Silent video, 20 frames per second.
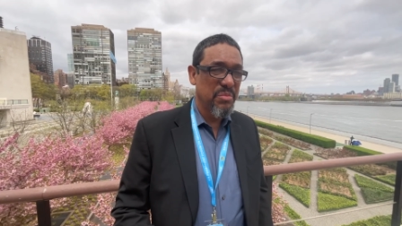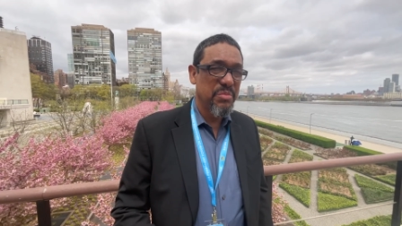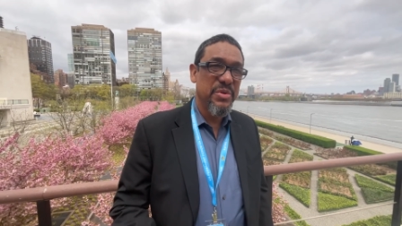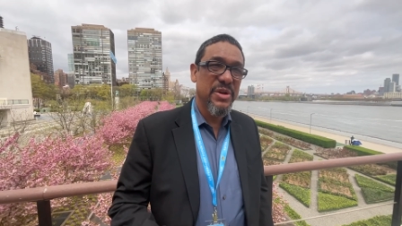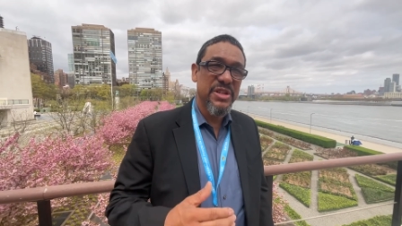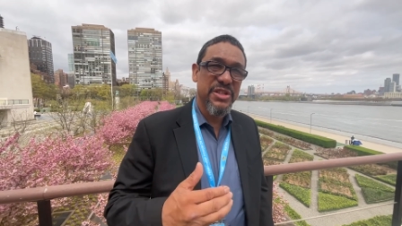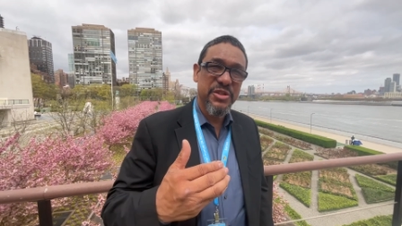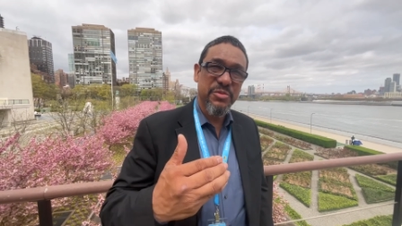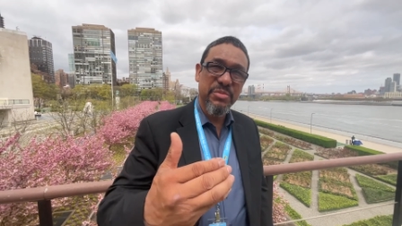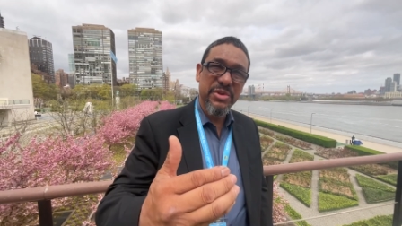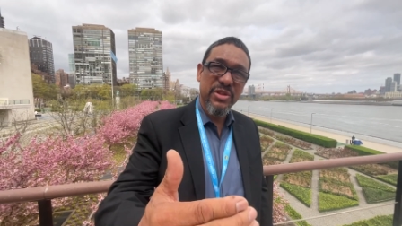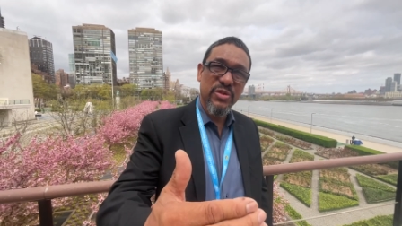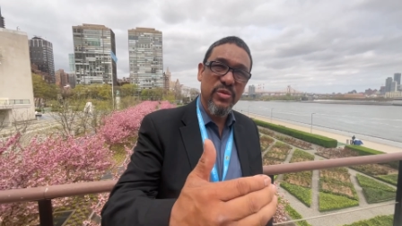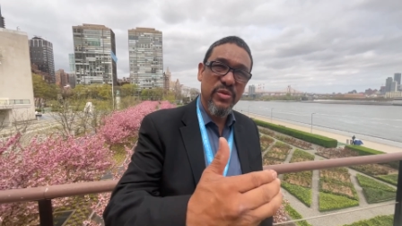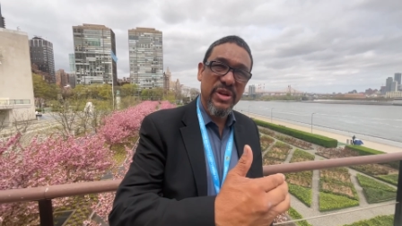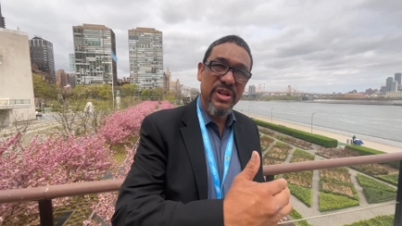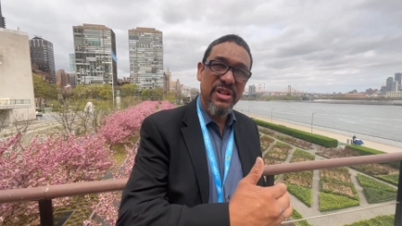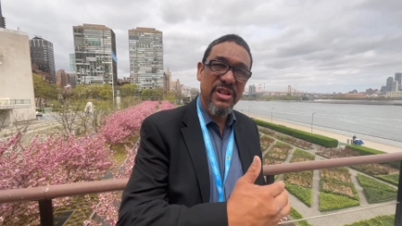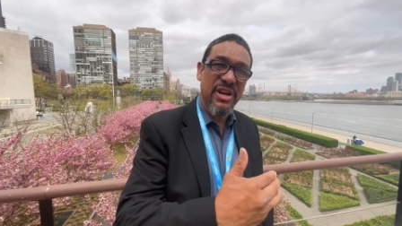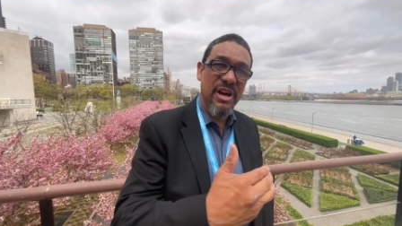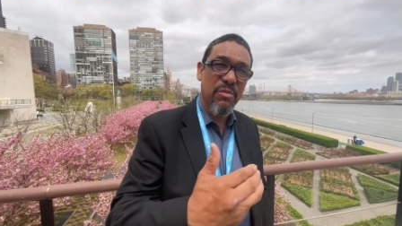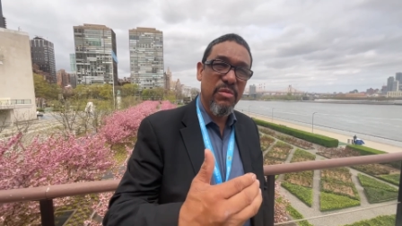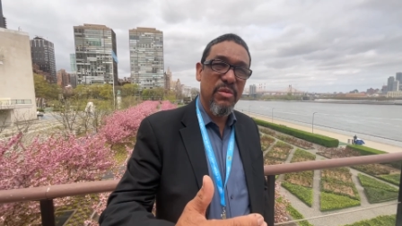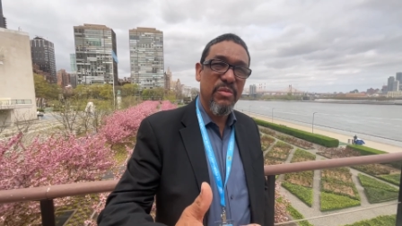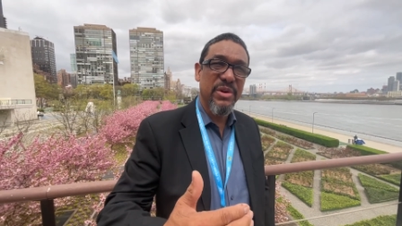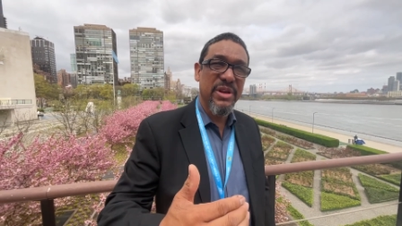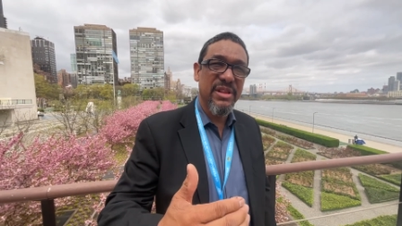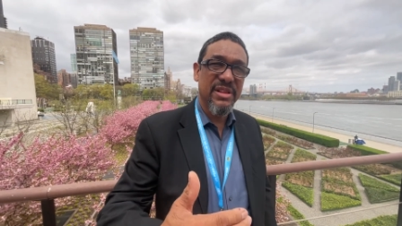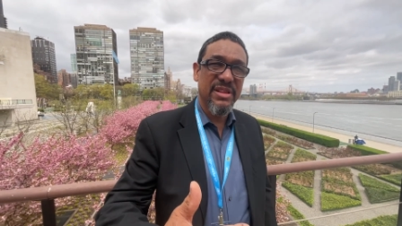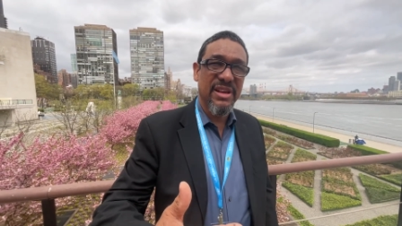bridge between
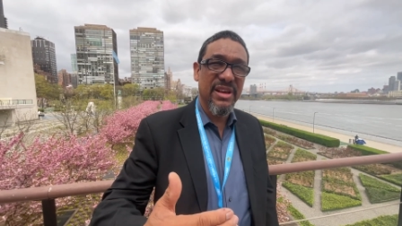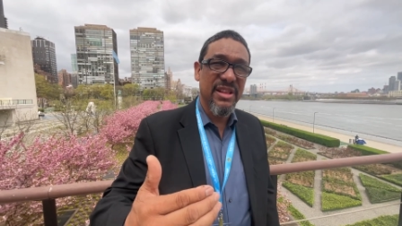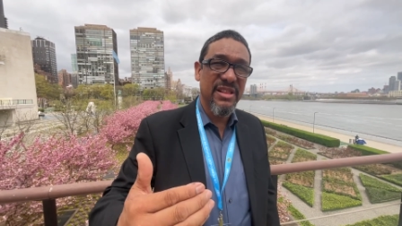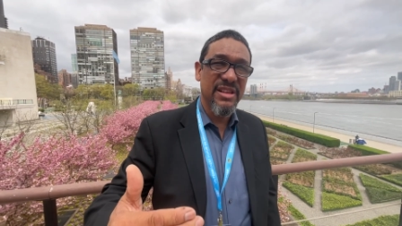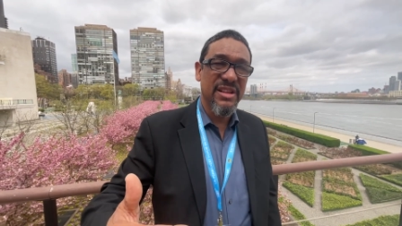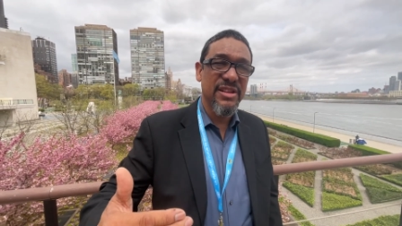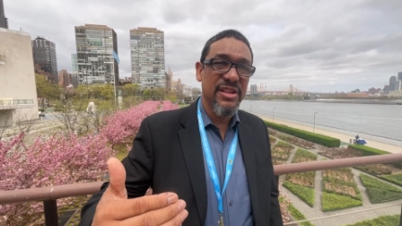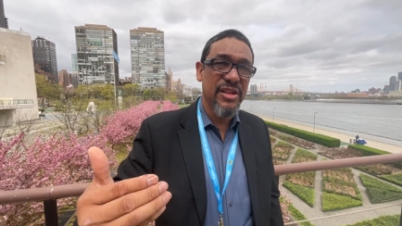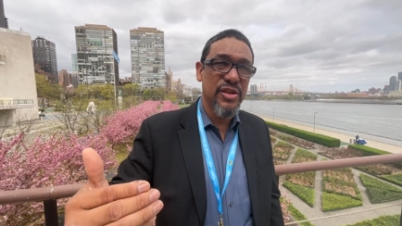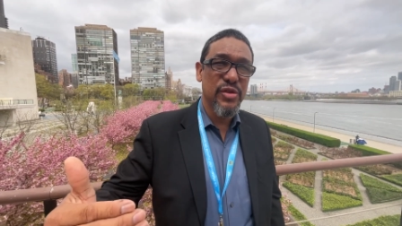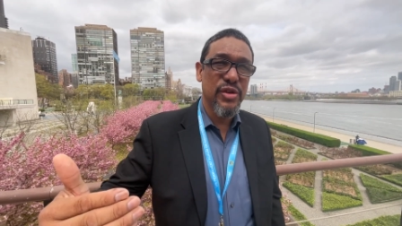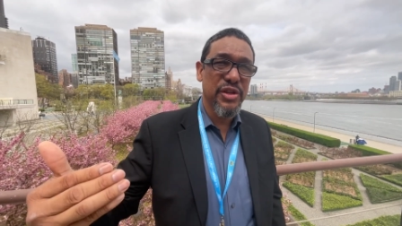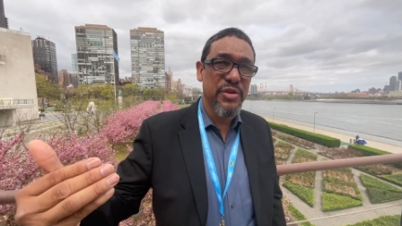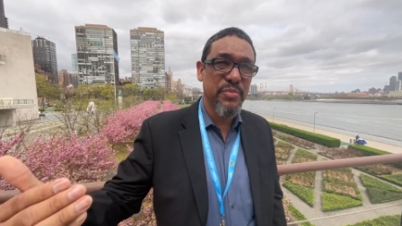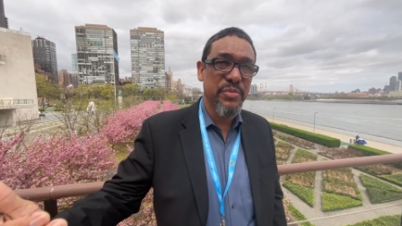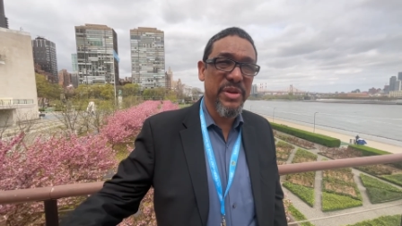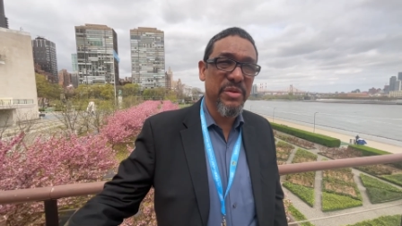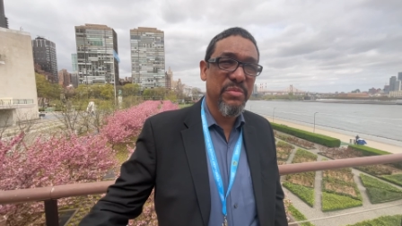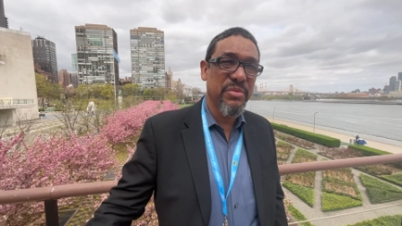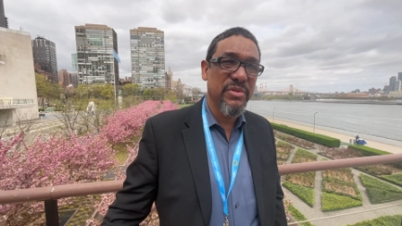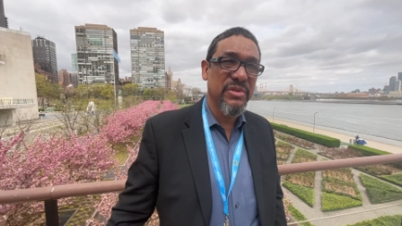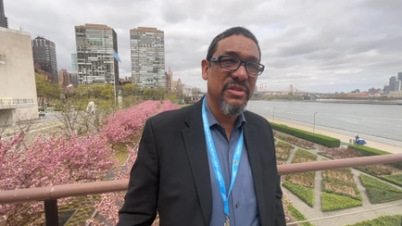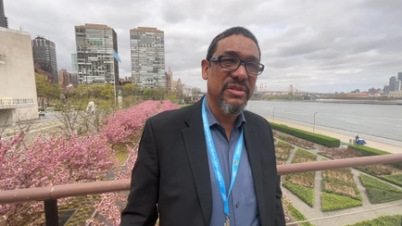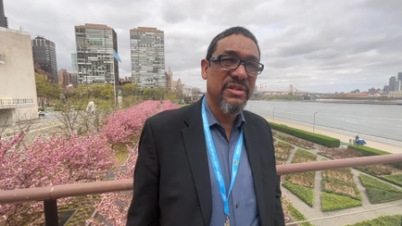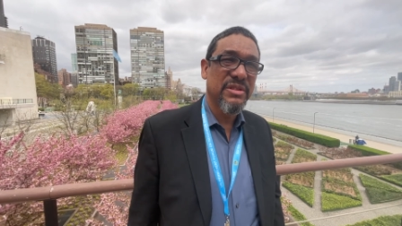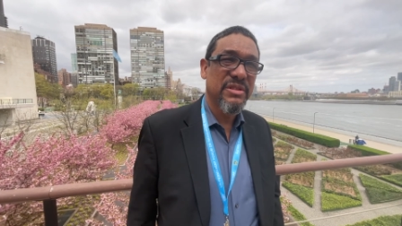government and the indigenous people.